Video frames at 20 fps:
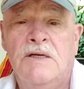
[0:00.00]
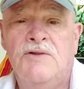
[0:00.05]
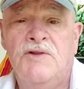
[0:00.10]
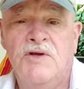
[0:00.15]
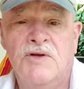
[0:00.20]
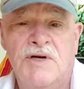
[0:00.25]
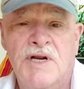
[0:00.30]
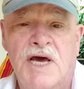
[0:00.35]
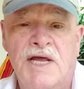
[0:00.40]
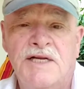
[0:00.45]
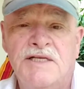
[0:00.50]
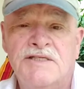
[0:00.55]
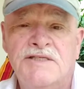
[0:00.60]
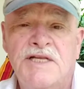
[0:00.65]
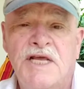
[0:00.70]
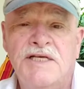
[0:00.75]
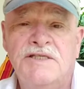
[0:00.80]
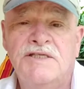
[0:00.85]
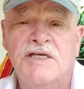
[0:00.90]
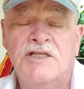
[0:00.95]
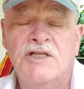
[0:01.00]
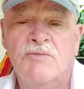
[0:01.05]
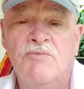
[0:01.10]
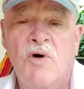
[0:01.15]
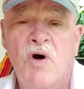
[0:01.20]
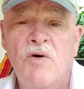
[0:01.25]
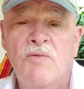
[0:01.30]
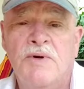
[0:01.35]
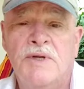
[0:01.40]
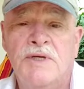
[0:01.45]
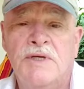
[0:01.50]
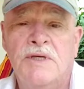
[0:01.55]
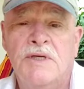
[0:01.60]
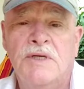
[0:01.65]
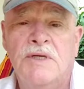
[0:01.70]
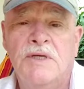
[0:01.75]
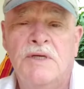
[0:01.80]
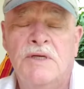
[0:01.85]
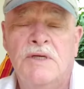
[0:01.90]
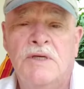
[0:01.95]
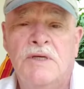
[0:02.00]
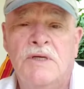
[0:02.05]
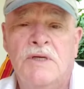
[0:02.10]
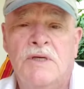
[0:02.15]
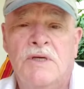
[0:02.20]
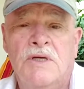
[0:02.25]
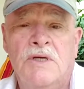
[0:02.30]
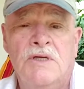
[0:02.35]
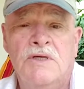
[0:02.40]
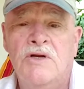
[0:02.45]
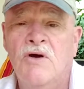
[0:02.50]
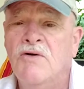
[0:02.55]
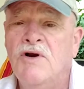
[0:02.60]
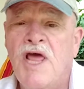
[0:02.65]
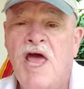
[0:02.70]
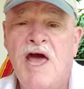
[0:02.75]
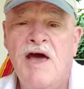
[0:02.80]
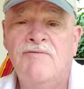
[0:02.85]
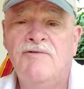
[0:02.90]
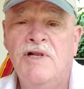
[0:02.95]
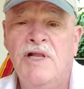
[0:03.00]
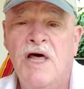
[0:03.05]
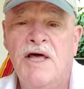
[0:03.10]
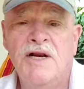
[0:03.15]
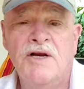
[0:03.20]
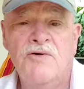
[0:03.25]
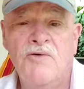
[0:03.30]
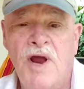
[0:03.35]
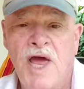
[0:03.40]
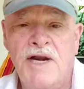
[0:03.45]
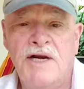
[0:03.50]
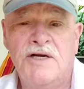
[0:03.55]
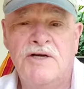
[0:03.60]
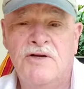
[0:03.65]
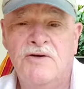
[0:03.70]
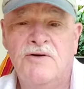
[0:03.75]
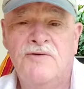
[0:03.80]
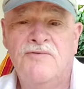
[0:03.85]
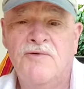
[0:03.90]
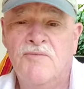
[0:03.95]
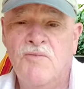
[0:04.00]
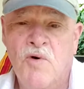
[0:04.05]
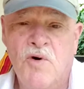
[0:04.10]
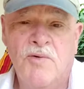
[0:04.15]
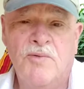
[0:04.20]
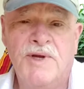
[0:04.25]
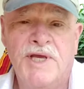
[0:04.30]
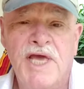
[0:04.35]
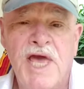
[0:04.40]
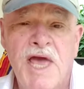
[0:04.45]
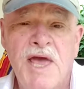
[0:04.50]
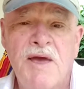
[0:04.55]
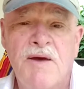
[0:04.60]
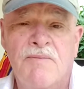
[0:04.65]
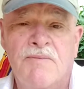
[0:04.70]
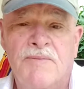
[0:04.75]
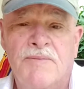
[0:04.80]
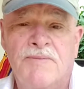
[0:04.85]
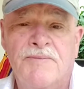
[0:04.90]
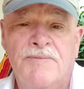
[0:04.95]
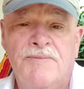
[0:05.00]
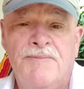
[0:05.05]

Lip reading: the United States at the moment, don't have a lot of gratitude from where we came.